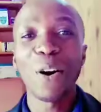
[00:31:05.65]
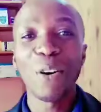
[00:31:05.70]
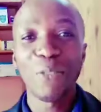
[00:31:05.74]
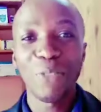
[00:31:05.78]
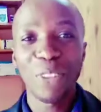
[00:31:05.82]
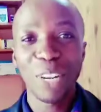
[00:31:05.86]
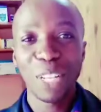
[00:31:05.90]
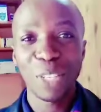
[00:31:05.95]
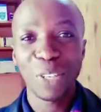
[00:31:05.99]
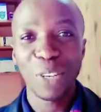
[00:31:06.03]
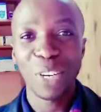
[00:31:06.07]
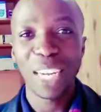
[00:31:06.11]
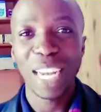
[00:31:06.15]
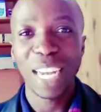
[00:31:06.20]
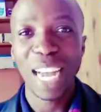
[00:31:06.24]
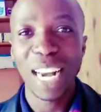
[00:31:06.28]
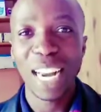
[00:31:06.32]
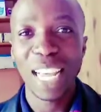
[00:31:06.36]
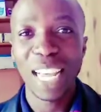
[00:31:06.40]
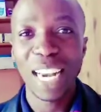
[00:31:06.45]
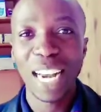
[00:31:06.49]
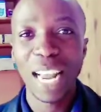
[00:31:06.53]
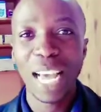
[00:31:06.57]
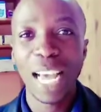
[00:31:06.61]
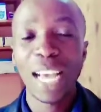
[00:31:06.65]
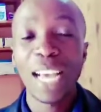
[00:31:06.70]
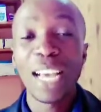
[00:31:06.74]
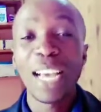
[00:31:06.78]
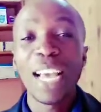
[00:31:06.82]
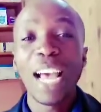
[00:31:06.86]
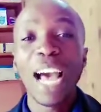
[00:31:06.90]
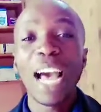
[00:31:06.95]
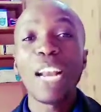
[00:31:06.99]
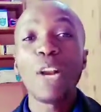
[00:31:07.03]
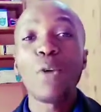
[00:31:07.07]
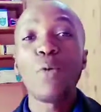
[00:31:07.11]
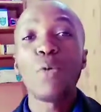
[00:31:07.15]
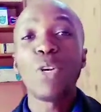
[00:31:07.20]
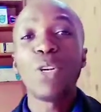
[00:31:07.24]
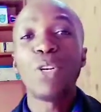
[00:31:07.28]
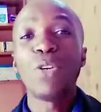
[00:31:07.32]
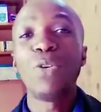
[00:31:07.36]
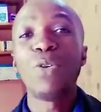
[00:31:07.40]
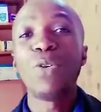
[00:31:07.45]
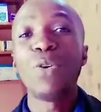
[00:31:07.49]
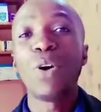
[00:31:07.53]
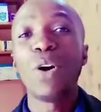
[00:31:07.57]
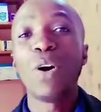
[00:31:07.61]
the ovulation calendar, and we
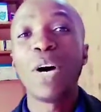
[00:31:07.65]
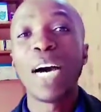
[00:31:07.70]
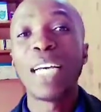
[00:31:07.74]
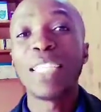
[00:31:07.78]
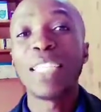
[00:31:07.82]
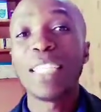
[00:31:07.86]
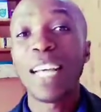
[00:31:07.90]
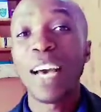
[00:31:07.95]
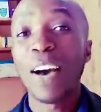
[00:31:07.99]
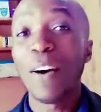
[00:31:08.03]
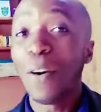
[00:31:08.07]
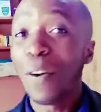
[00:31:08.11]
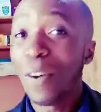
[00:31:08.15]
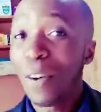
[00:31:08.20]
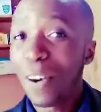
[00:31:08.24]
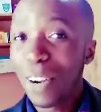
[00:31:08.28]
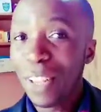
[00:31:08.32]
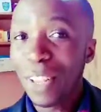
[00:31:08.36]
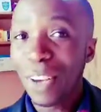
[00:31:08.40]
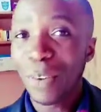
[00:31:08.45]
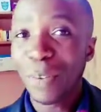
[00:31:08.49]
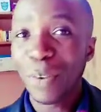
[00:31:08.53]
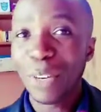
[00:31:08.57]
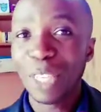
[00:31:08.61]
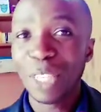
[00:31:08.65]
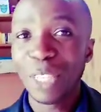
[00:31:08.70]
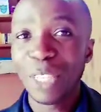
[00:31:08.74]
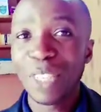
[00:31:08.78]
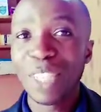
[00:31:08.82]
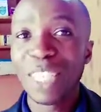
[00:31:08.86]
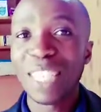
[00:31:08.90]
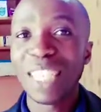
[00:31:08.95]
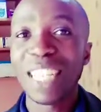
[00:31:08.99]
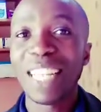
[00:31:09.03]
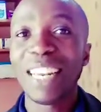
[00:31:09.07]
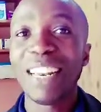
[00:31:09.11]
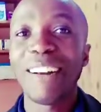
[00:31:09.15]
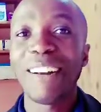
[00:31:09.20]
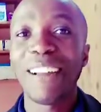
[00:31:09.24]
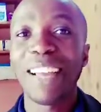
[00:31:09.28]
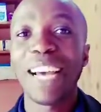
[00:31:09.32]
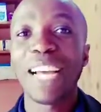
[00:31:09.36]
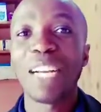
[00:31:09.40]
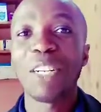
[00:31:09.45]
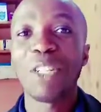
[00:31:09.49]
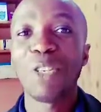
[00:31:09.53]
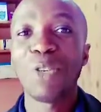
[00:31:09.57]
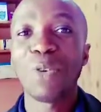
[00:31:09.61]
do answer all your questions in
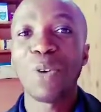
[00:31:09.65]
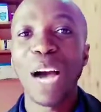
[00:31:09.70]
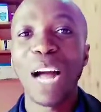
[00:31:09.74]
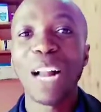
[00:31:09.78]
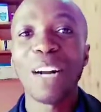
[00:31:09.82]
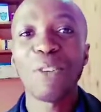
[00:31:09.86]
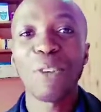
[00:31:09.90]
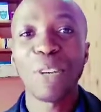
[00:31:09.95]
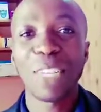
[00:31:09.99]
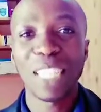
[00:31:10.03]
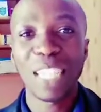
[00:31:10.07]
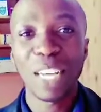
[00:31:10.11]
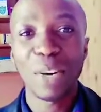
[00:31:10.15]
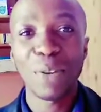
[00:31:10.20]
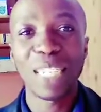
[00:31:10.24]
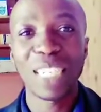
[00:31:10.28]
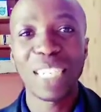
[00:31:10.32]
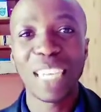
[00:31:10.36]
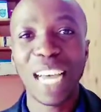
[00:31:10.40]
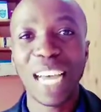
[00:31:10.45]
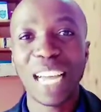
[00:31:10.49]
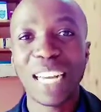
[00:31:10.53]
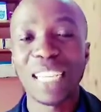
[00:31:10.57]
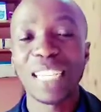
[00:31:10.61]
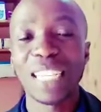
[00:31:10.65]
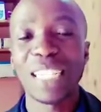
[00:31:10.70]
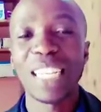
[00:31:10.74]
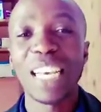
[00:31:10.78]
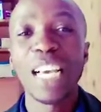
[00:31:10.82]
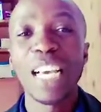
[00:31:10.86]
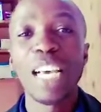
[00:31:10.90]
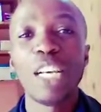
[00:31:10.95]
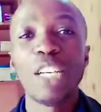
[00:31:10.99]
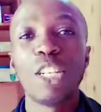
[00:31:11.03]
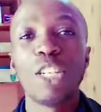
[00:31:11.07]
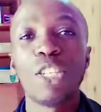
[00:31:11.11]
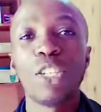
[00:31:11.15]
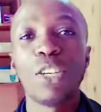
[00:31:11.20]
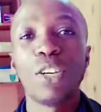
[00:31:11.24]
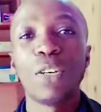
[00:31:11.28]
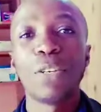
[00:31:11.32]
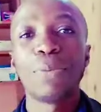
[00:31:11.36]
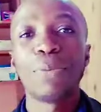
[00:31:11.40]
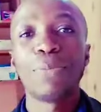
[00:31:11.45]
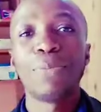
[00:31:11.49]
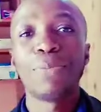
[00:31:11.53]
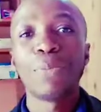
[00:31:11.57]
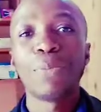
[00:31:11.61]
regards to ultrasound scans.
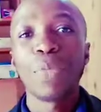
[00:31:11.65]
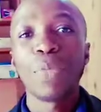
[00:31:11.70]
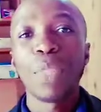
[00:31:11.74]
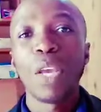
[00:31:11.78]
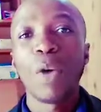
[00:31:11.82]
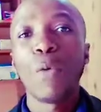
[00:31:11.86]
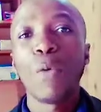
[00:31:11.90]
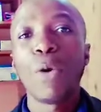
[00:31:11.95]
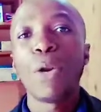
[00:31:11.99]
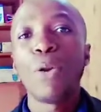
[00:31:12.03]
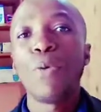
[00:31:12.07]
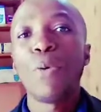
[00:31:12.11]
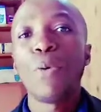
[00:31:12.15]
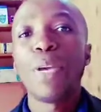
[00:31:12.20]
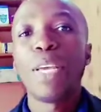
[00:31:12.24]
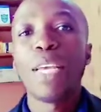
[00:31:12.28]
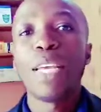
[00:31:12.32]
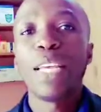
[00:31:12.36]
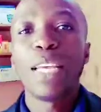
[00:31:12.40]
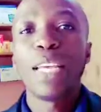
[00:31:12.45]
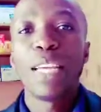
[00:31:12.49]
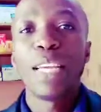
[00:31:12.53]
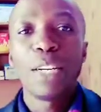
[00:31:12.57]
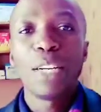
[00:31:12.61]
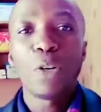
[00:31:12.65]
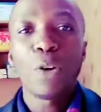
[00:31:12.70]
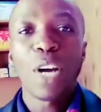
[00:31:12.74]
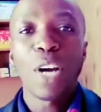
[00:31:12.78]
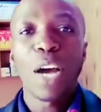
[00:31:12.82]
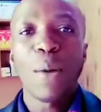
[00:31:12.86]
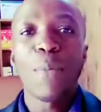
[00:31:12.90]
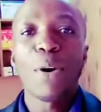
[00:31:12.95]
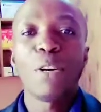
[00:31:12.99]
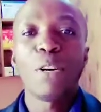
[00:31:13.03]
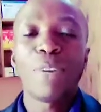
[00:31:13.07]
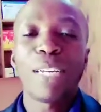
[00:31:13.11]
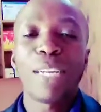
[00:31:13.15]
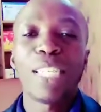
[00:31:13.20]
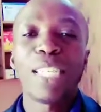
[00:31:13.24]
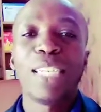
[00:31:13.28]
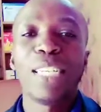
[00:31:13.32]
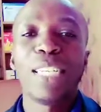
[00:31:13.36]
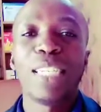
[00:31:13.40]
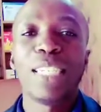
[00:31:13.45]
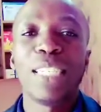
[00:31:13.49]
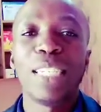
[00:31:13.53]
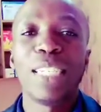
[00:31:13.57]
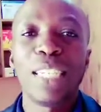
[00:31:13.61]
So when we talk about
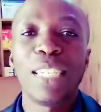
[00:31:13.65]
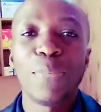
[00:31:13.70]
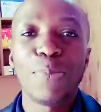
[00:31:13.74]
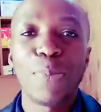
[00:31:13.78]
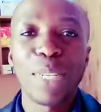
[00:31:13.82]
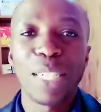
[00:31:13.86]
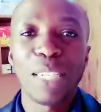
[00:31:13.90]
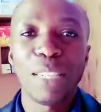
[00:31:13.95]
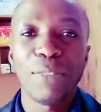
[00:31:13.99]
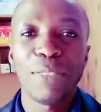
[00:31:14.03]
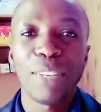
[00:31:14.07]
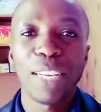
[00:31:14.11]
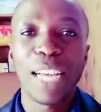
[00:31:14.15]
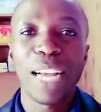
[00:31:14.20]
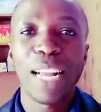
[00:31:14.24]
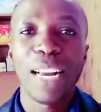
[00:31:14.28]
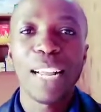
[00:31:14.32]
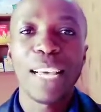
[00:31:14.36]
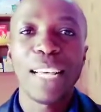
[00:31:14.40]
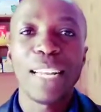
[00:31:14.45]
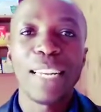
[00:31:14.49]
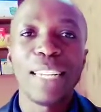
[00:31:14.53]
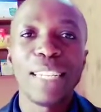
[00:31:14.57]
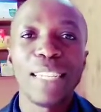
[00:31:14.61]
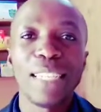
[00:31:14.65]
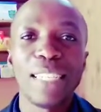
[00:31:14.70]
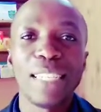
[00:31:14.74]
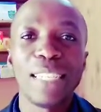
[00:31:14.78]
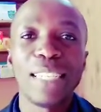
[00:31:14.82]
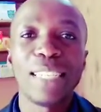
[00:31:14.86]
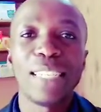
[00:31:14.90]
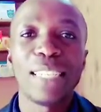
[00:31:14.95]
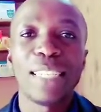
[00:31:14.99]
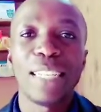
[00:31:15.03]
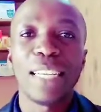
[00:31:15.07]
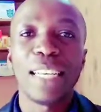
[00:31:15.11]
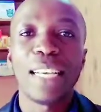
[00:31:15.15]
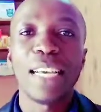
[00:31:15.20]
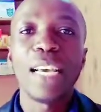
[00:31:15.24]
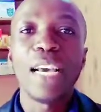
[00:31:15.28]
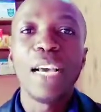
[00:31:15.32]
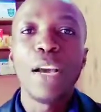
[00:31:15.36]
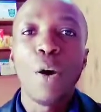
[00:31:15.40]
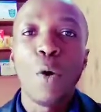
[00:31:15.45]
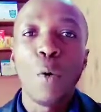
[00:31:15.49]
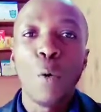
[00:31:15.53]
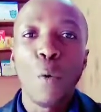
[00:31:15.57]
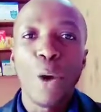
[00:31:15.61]
fertility specifically, this is
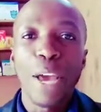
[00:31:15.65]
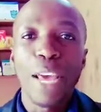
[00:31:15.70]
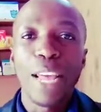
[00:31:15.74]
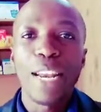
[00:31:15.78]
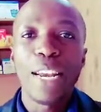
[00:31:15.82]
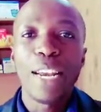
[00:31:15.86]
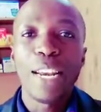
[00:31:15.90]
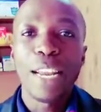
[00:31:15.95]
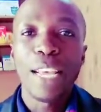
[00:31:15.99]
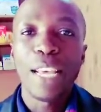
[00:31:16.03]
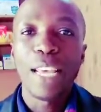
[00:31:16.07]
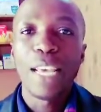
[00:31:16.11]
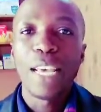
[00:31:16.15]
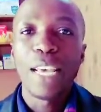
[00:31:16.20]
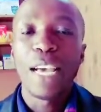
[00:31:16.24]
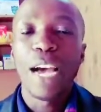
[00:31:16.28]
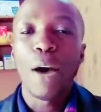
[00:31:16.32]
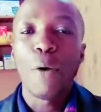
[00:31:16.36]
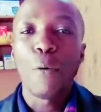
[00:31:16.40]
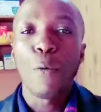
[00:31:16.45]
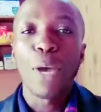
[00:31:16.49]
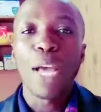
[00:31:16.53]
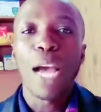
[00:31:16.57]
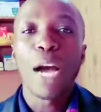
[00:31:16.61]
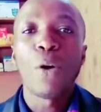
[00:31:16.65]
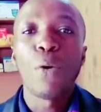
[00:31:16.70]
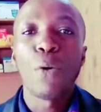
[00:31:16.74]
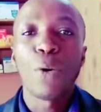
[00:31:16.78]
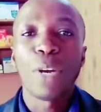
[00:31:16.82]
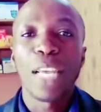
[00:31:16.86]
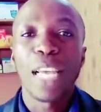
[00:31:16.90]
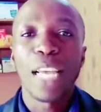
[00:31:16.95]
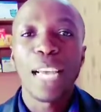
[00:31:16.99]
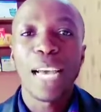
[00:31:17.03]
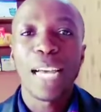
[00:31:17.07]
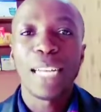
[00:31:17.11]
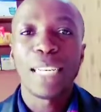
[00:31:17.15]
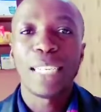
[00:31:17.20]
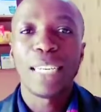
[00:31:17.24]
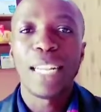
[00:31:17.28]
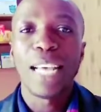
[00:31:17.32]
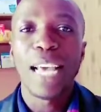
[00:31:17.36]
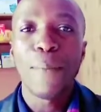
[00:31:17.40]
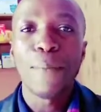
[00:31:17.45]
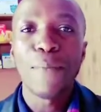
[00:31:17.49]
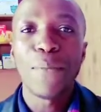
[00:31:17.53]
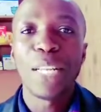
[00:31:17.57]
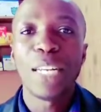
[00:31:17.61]
when we are looking at
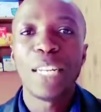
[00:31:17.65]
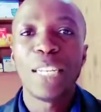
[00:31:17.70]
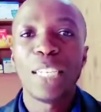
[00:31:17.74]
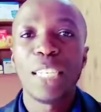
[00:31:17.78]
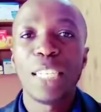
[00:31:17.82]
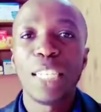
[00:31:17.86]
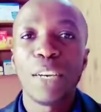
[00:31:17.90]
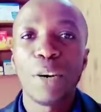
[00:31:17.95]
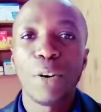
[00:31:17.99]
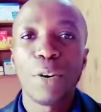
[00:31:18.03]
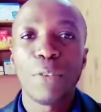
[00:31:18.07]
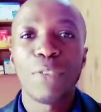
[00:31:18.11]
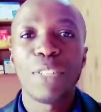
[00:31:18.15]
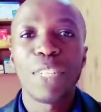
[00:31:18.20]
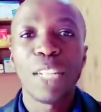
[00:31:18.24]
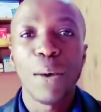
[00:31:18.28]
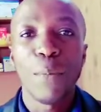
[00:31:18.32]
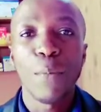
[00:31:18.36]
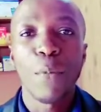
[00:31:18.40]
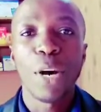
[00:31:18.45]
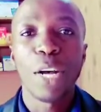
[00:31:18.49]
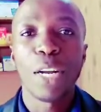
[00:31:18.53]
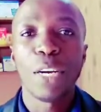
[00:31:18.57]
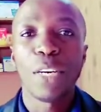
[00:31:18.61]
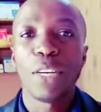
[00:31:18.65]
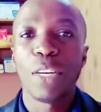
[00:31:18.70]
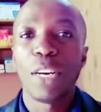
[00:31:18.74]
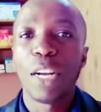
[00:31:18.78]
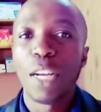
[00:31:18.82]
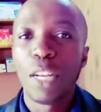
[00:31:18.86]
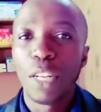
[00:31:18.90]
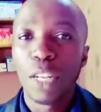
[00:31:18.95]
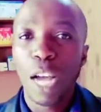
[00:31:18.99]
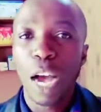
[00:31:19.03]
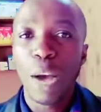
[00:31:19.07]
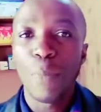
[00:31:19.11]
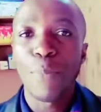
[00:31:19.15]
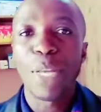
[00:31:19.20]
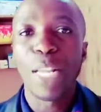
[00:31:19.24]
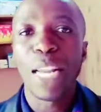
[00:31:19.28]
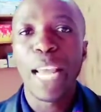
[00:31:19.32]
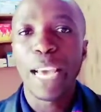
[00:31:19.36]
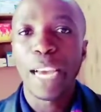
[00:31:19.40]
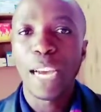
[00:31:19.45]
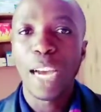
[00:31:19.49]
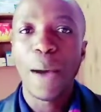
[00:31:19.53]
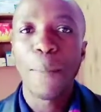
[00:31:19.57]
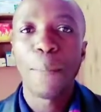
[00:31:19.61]
the ability of someone,
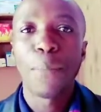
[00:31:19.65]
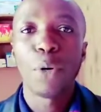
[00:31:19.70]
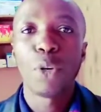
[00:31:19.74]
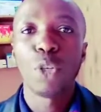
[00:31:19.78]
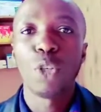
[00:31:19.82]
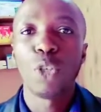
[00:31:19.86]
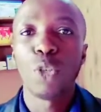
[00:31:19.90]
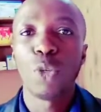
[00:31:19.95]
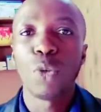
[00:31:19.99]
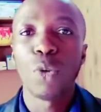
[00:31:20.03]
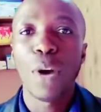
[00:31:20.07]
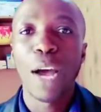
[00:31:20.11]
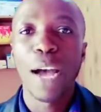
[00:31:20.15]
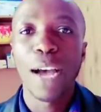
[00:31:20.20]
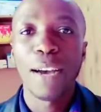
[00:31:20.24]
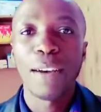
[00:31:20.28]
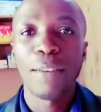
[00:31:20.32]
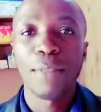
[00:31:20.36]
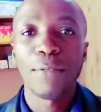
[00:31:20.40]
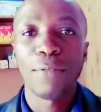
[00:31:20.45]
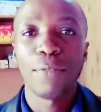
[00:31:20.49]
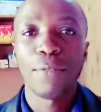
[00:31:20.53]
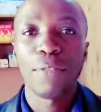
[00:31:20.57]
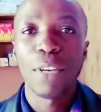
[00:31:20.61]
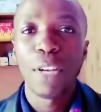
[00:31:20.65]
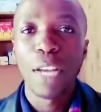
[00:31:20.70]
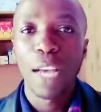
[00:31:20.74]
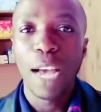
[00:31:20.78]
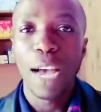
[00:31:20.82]
a couple to have